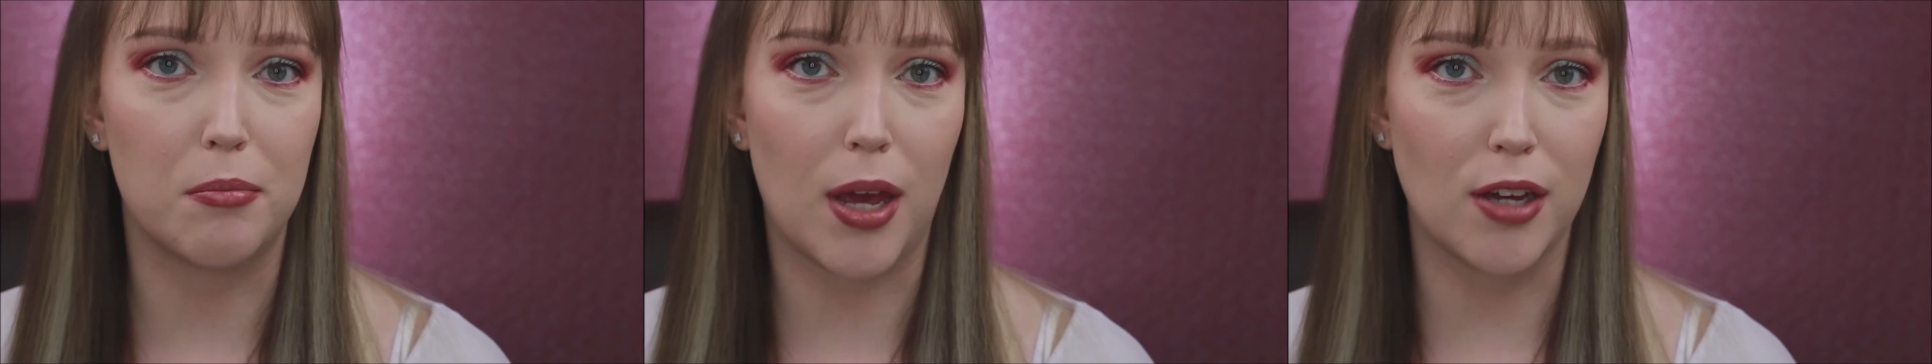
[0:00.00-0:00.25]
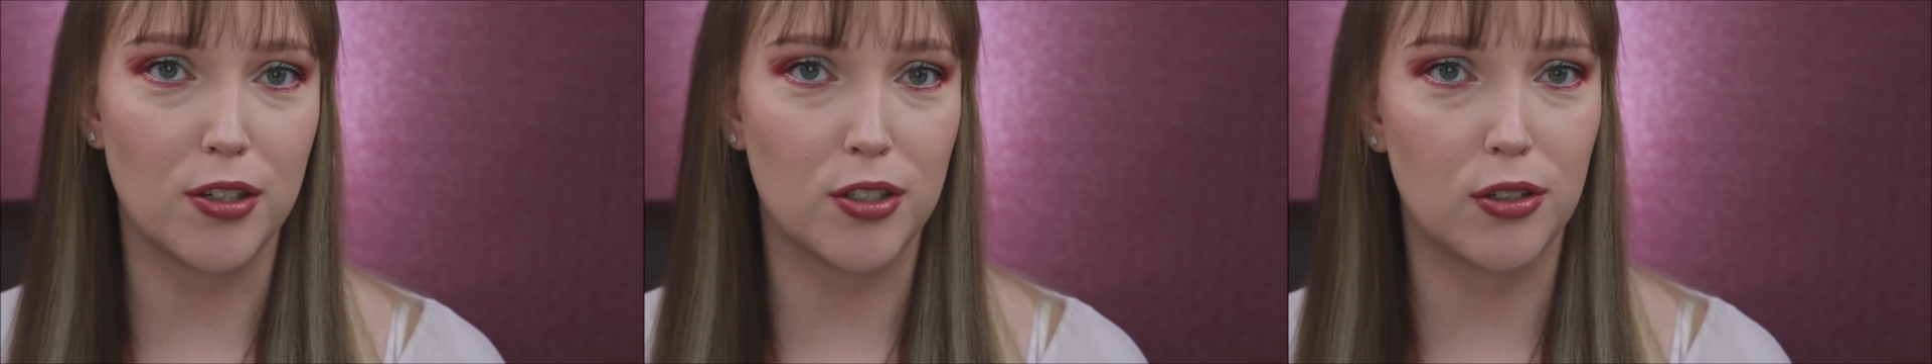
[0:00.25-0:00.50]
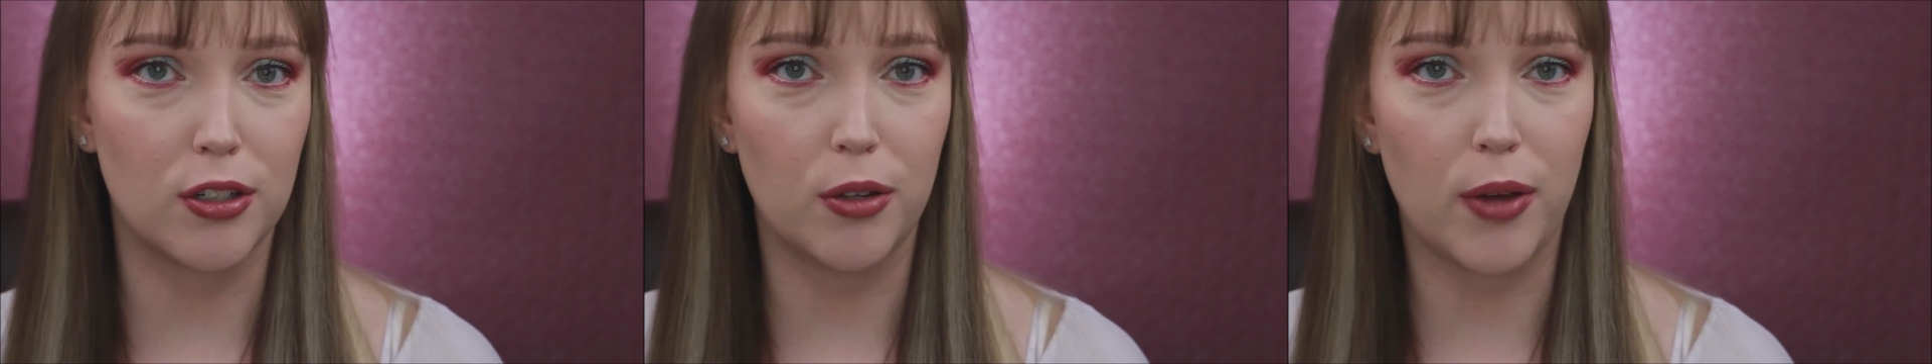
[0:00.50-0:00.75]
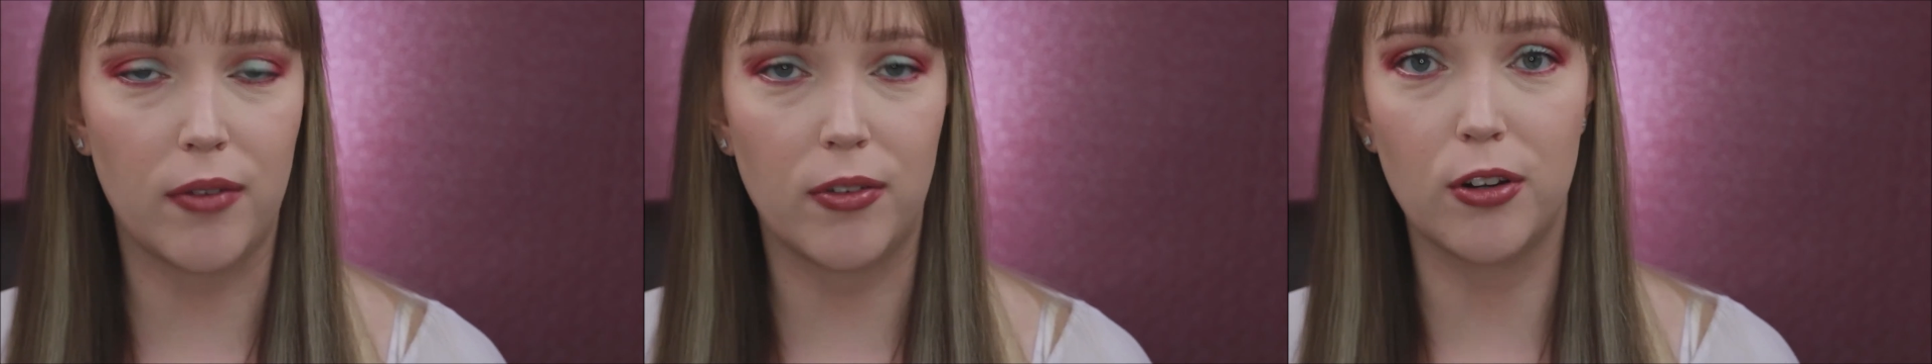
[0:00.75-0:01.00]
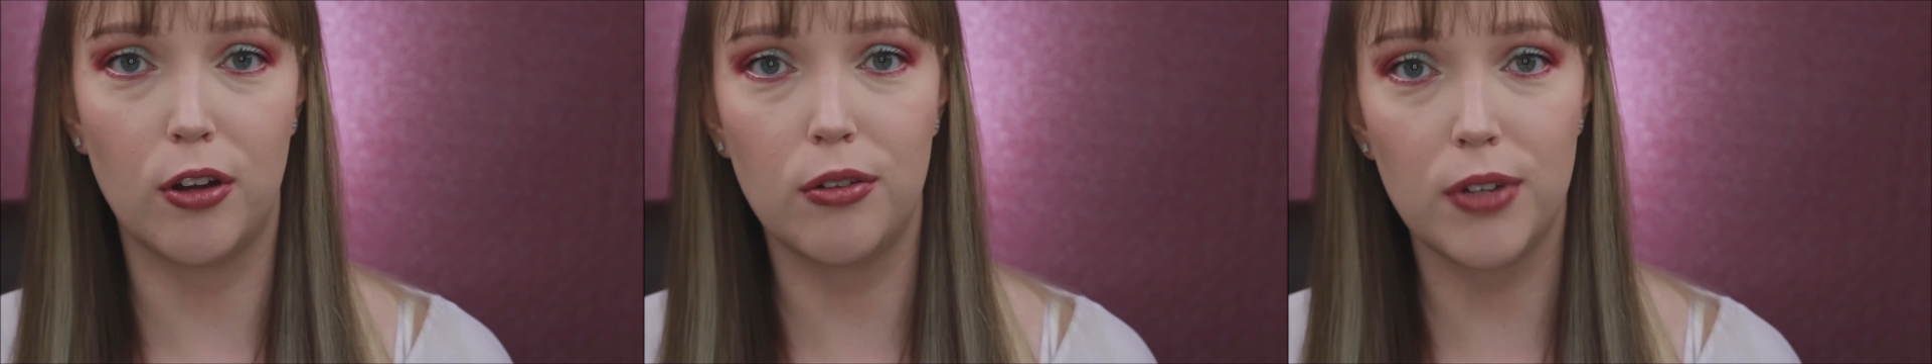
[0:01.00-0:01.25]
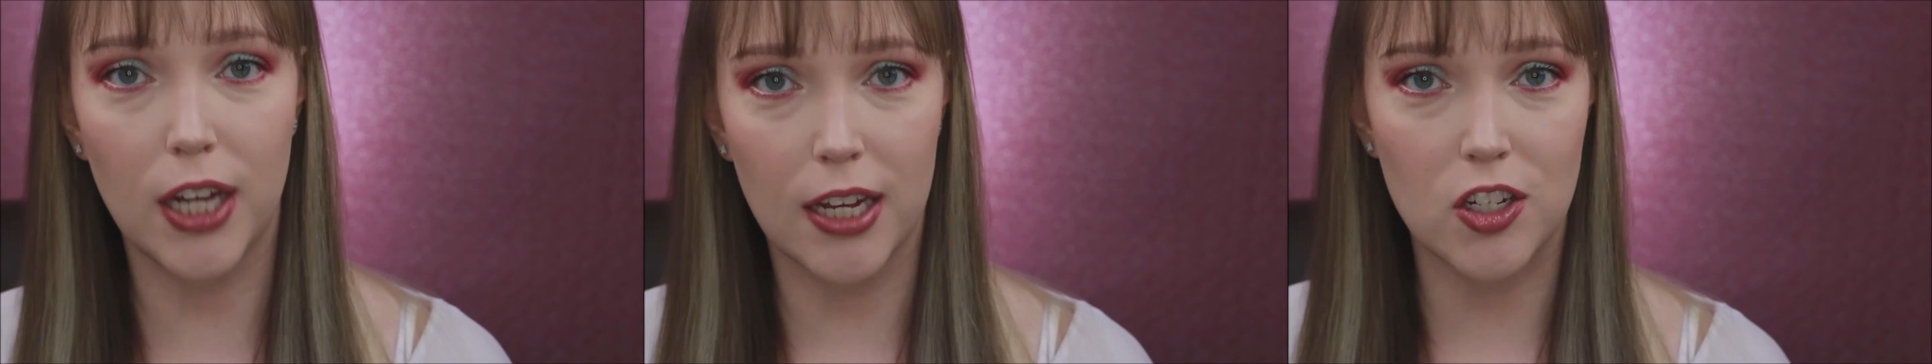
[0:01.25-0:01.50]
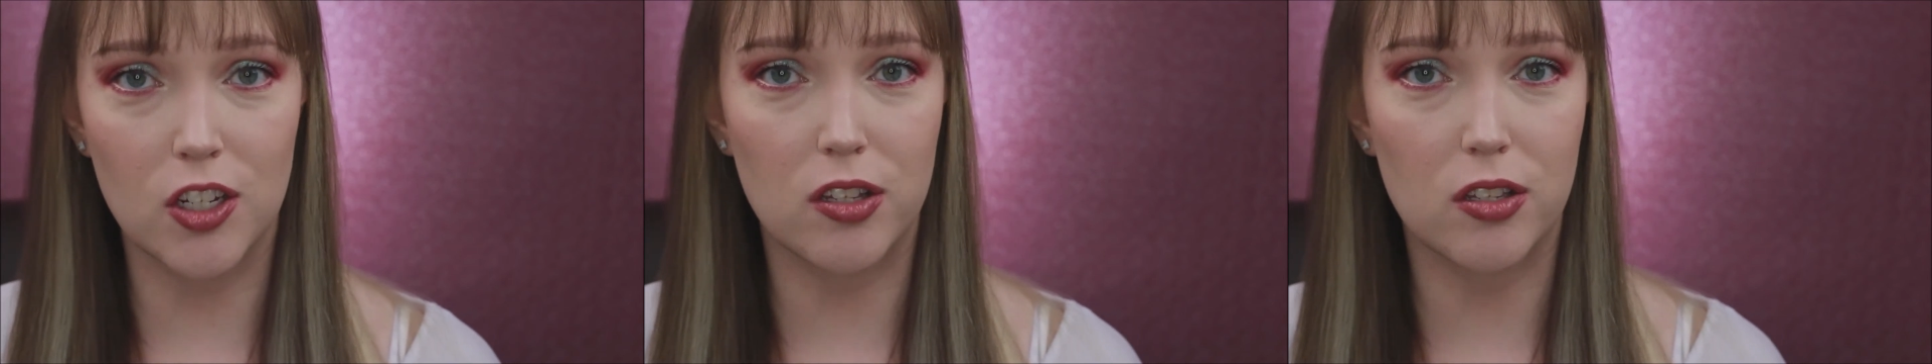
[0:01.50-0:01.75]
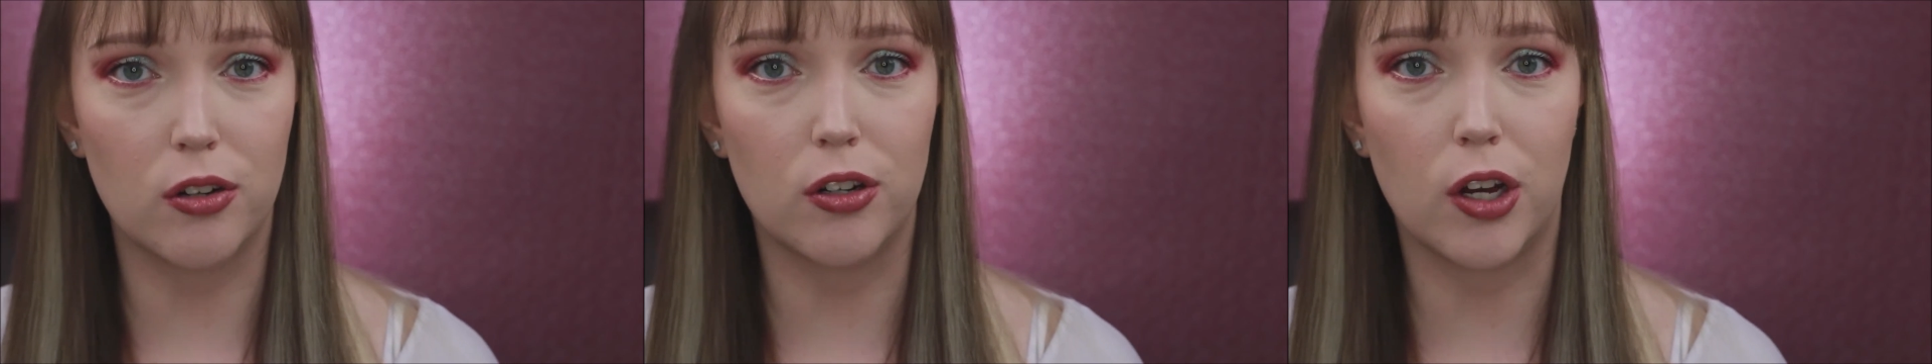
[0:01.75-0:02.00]
make sure you have your
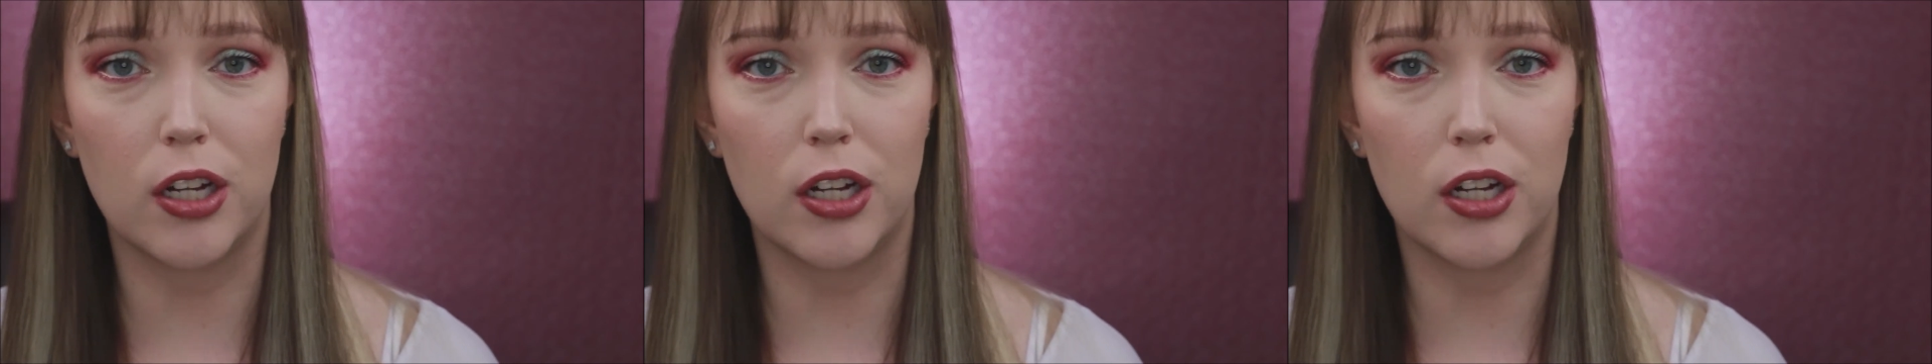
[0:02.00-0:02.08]
notifications turned